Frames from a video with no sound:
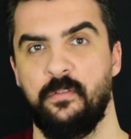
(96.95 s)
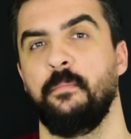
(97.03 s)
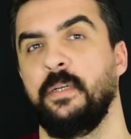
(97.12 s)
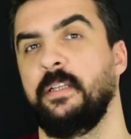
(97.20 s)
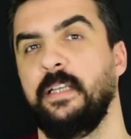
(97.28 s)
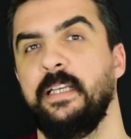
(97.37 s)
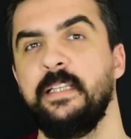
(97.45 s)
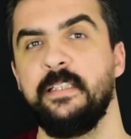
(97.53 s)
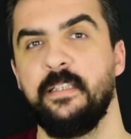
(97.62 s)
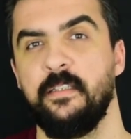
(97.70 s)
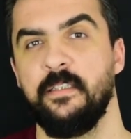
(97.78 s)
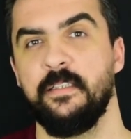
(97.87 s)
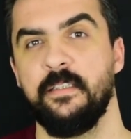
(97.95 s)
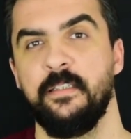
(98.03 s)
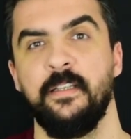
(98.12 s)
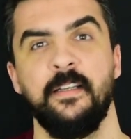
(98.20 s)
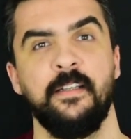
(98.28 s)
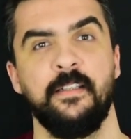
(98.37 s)
But easiness
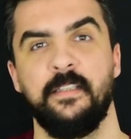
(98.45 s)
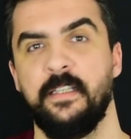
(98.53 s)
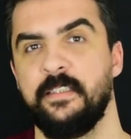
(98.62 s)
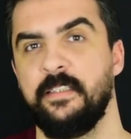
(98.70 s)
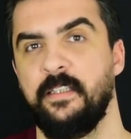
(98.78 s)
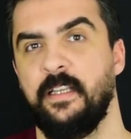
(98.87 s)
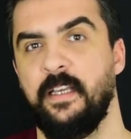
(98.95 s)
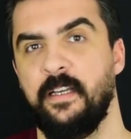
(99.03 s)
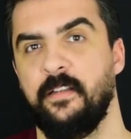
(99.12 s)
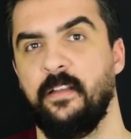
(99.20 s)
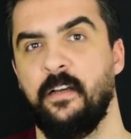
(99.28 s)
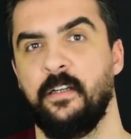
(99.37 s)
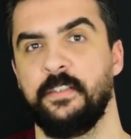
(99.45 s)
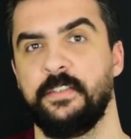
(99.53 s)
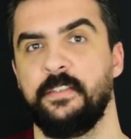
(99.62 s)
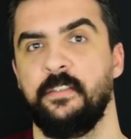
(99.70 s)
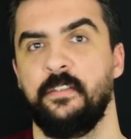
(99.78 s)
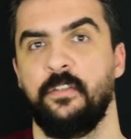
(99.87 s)
doesn't get
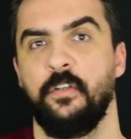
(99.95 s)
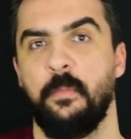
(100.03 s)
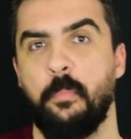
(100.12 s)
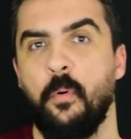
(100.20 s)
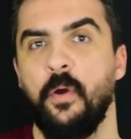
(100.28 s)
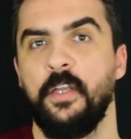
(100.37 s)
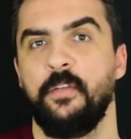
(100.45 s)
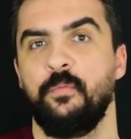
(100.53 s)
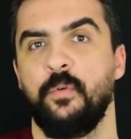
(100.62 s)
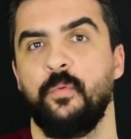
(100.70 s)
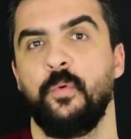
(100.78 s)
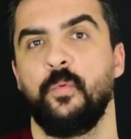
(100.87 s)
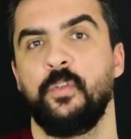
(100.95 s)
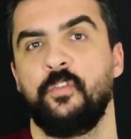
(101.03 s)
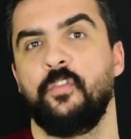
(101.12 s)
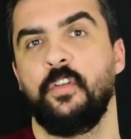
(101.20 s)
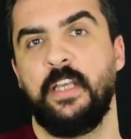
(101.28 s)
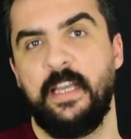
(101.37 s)
us to the point where we
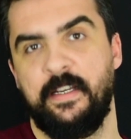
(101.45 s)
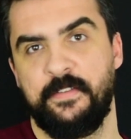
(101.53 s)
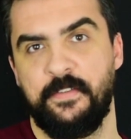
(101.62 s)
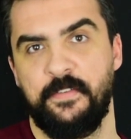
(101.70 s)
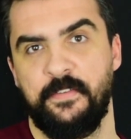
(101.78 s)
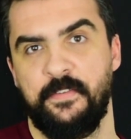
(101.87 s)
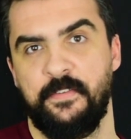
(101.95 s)
want to get.